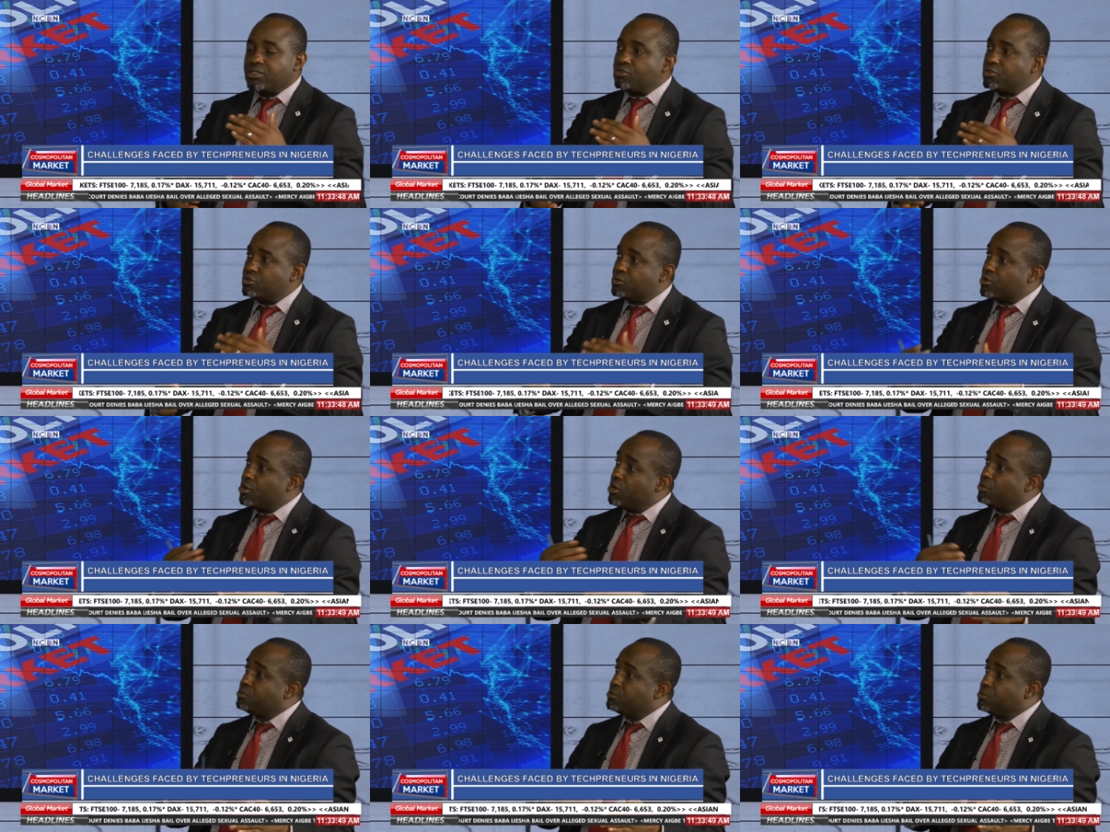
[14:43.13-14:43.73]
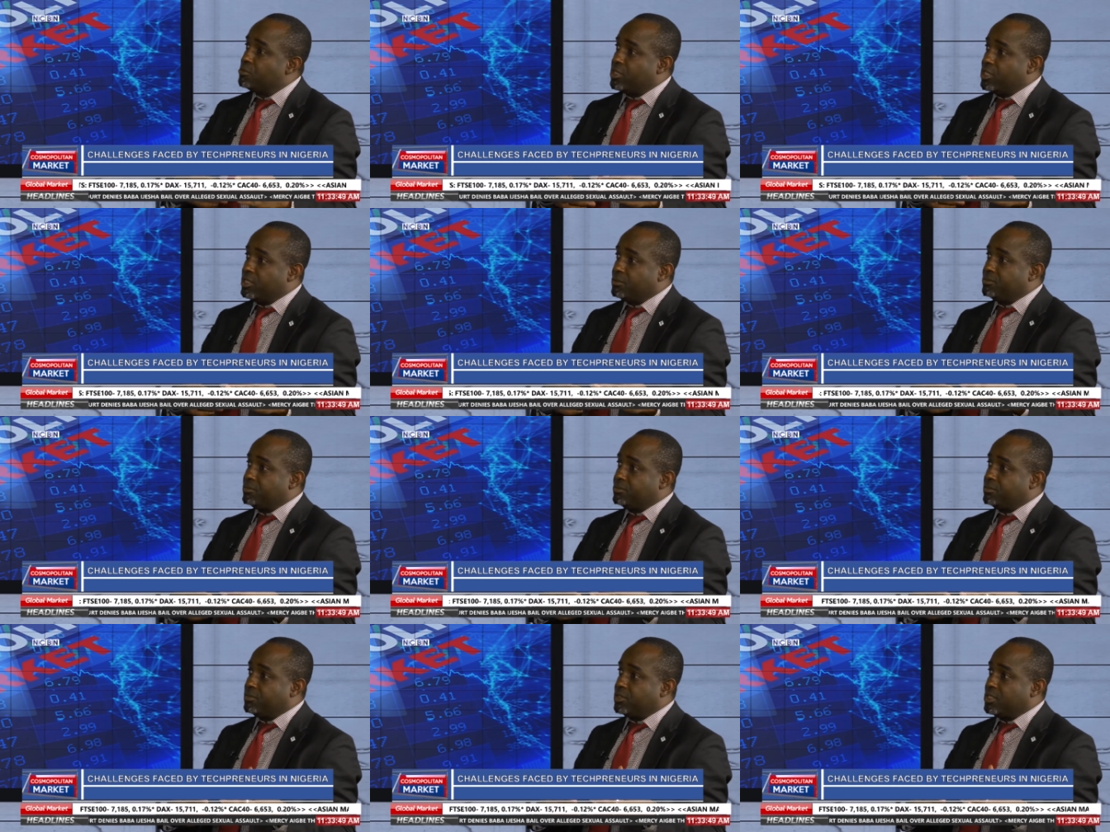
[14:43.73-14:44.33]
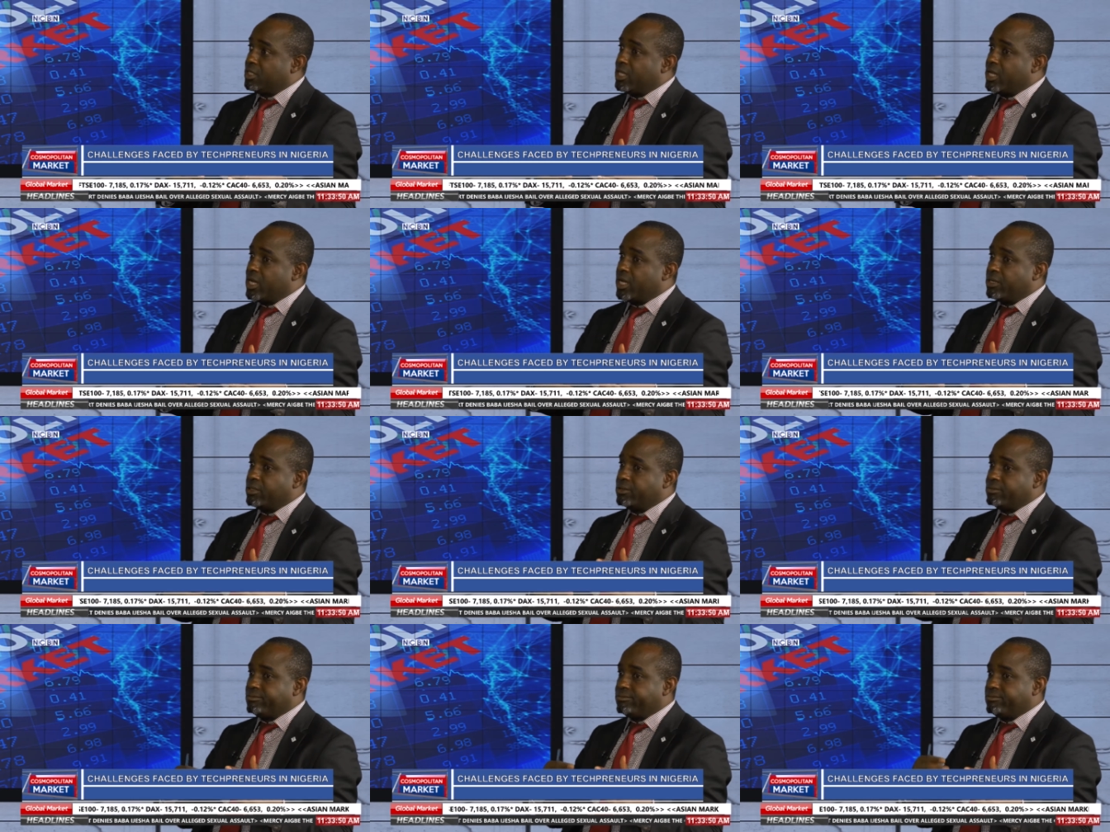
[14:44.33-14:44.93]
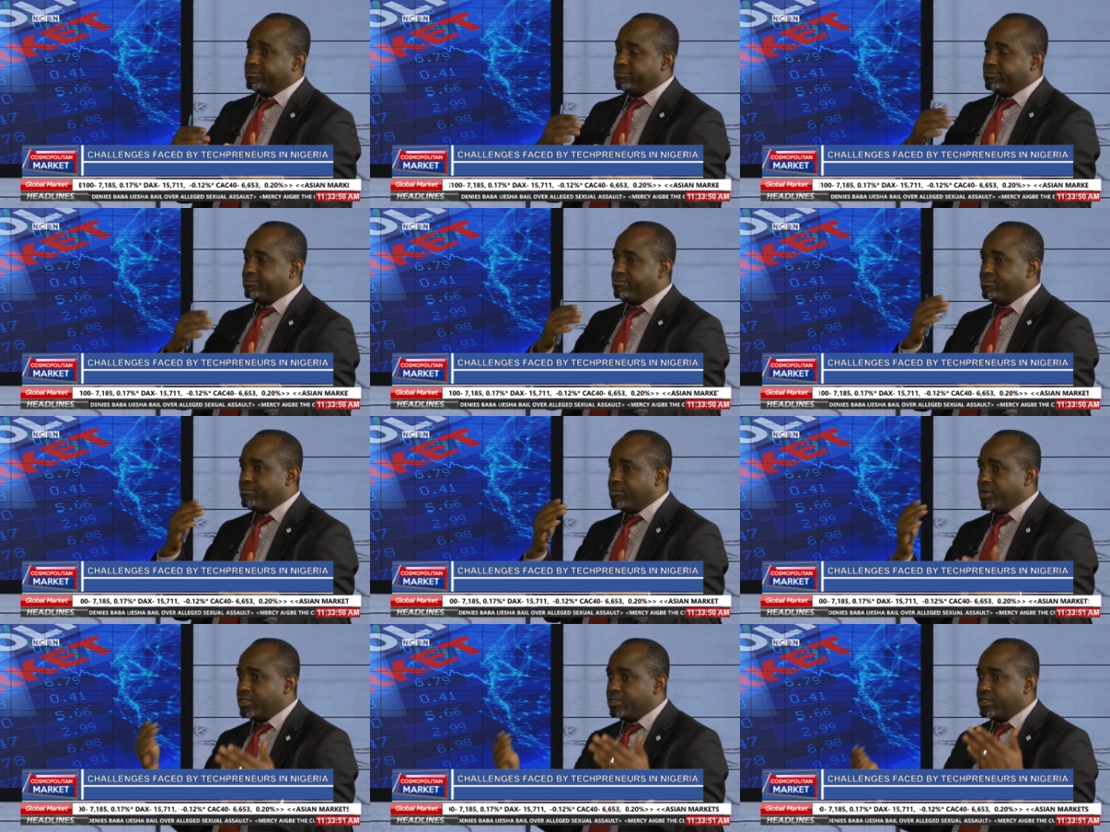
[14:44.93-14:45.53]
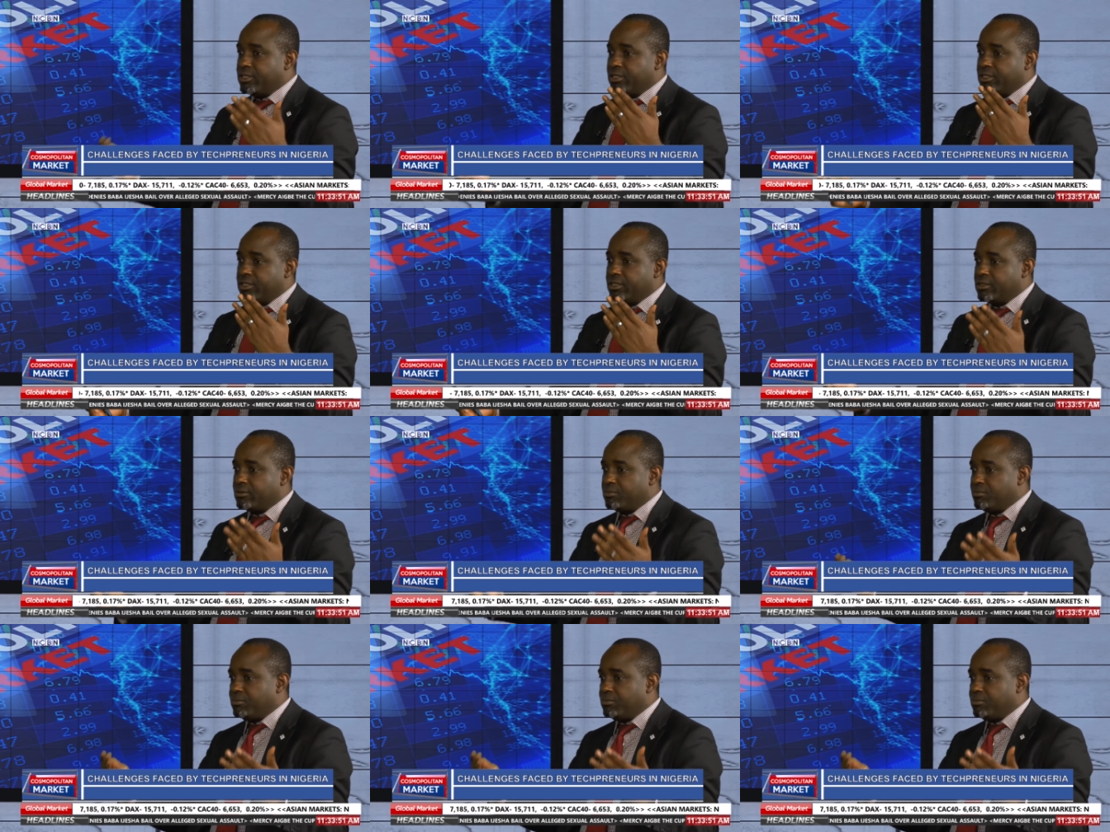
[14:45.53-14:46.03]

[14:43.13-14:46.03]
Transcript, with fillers: should come to them, they are merging it,